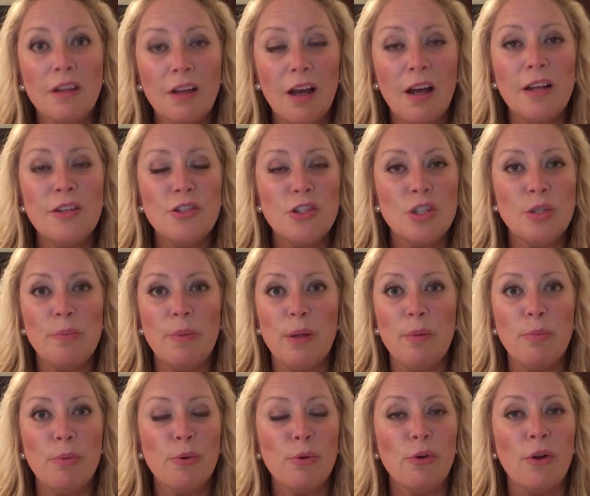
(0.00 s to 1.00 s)
God should be
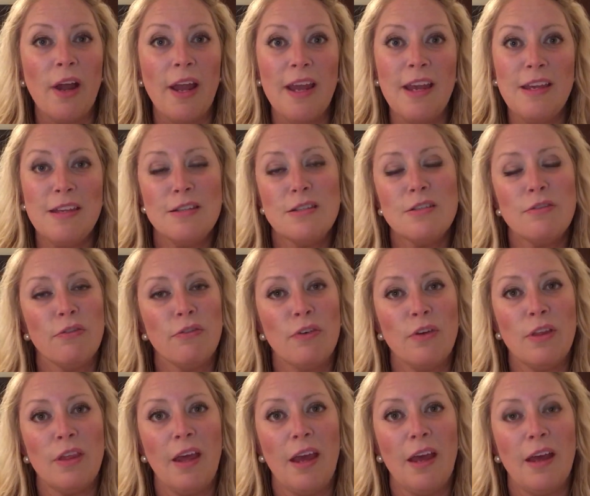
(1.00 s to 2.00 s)
praised
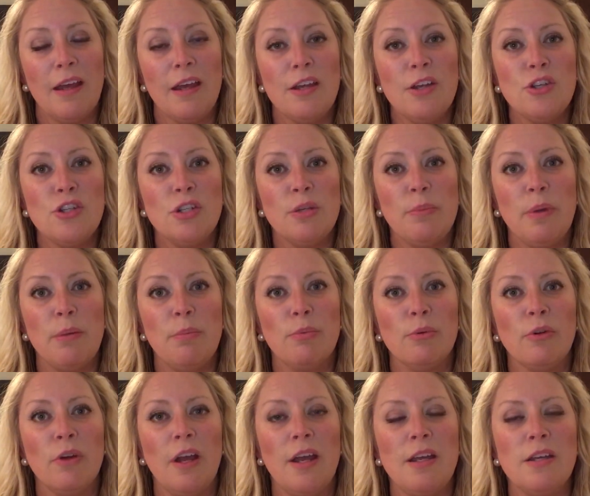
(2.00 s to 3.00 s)
for that. He should be
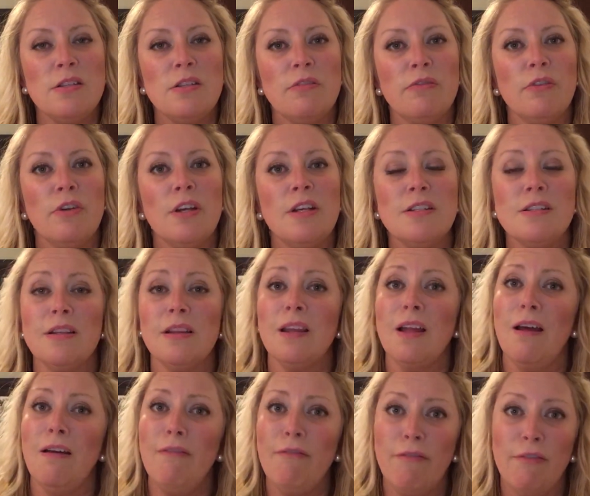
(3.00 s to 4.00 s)
praised for his
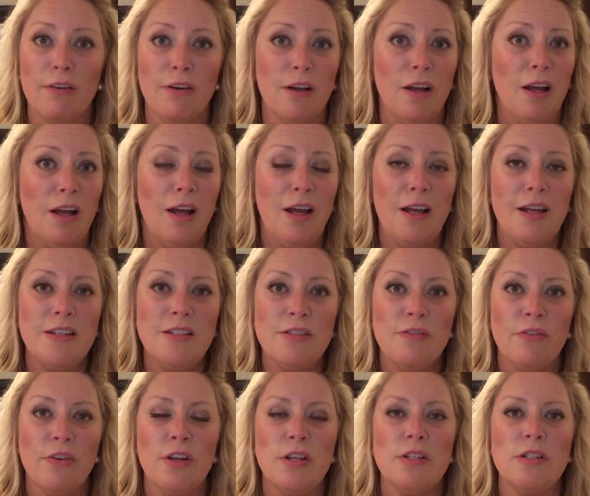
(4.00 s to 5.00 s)
love for us,
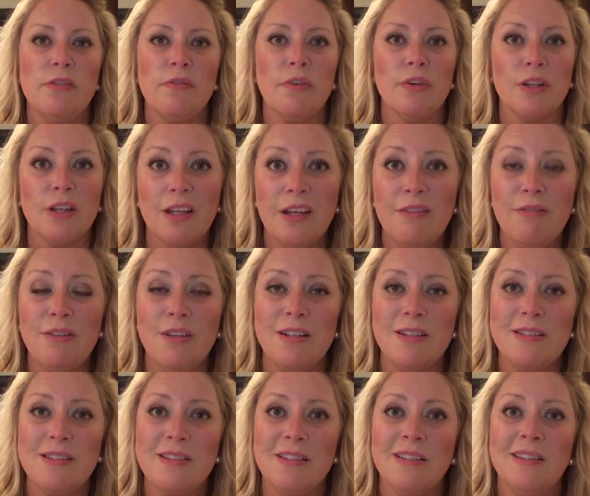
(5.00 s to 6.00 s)
for his
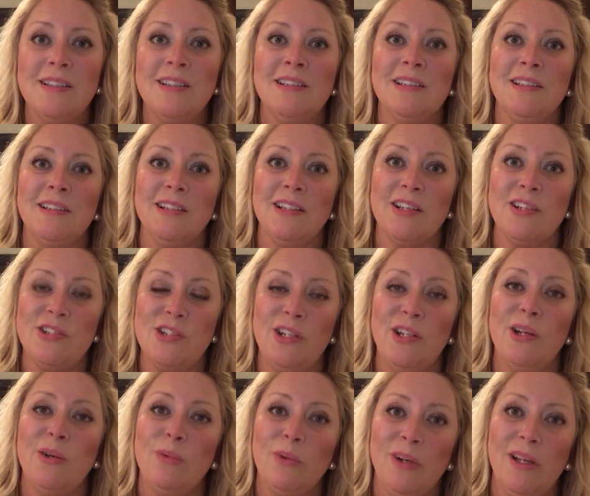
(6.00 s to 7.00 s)
forgiveness. Because you
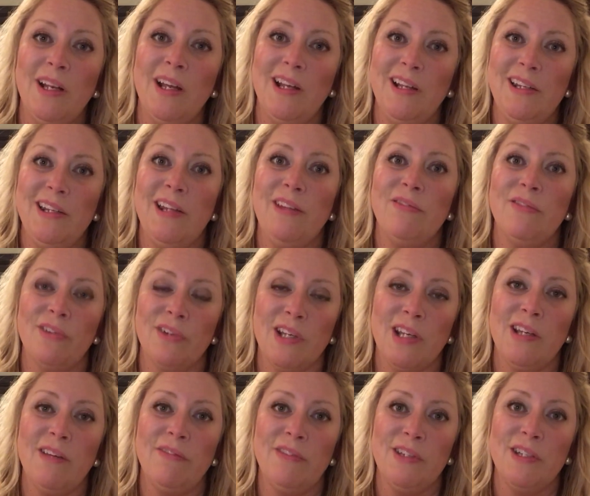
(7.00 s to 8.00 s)
know what? I need
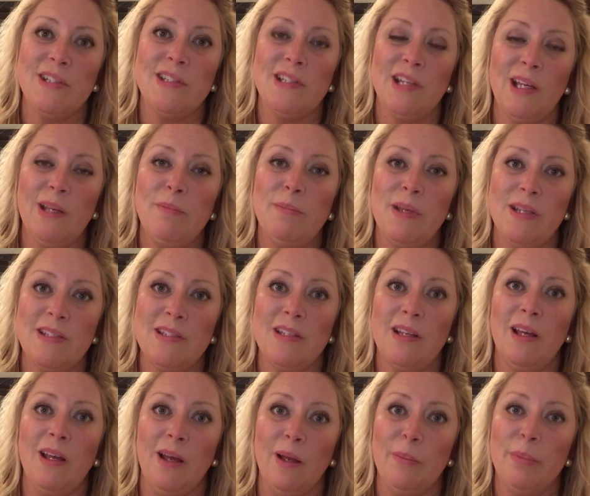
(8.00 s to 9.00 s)
forgiveness. I mess
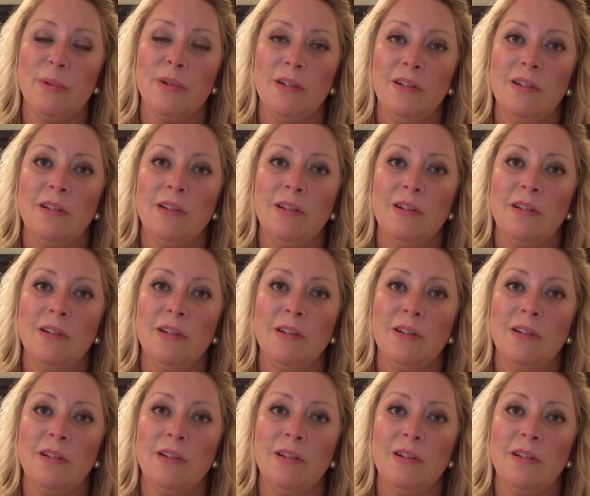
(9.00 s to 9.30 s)
up.